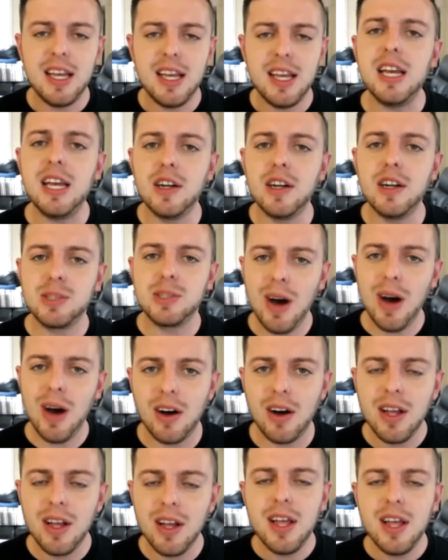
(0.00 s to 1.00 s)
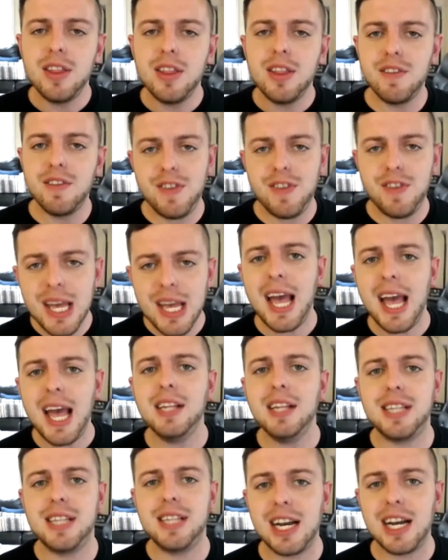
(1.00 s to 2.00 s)
He goes, well, the
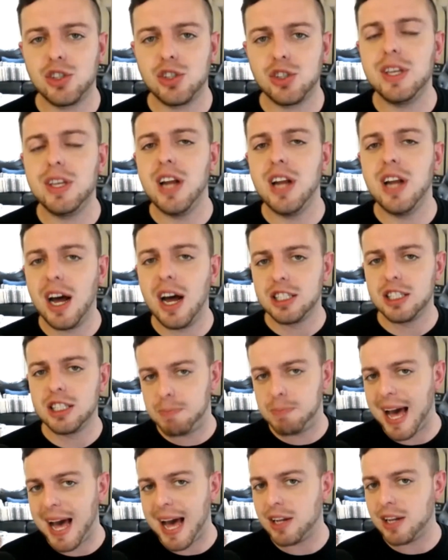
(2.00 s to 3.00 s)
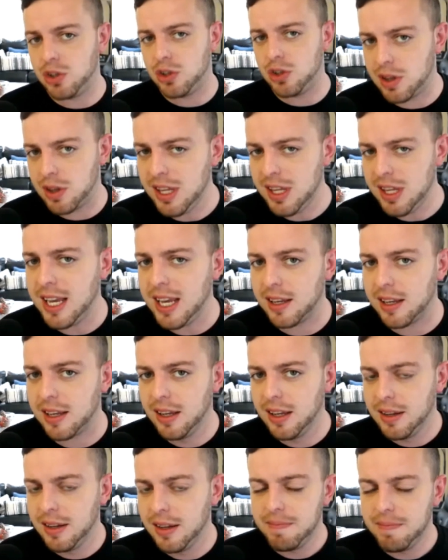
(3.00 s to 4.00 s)
VA is actually not as bad as you
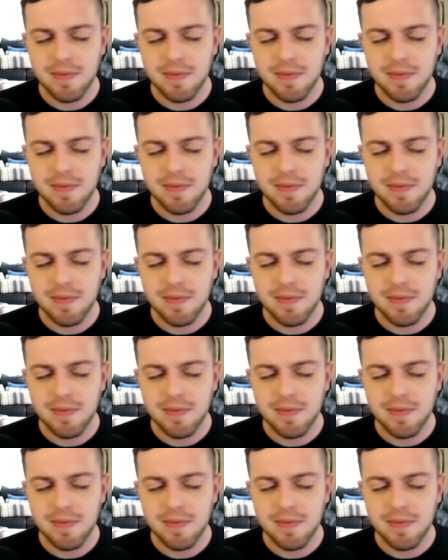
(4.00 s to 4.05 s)
think.